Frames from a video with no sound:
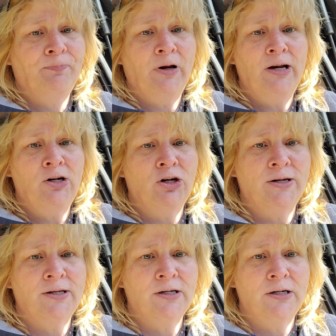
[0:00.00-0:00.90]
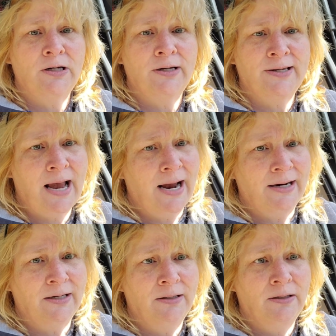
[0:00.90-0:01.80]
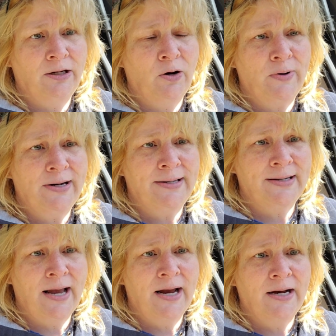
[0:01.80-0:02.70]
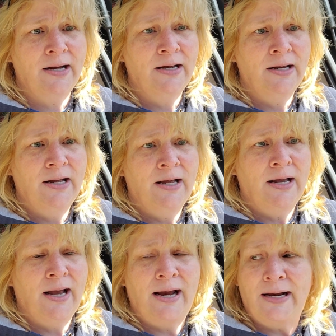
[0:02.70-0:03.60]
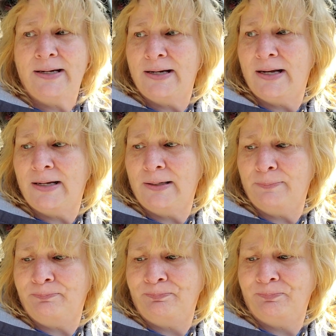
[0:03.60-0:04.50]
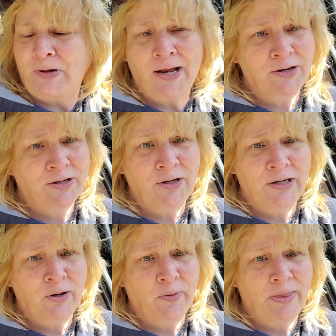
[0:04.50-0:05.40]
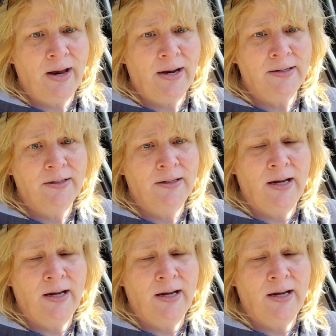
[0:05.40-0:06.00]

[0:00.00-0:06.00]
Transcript: it sagged. It did sag, and I just couldn't deal with that.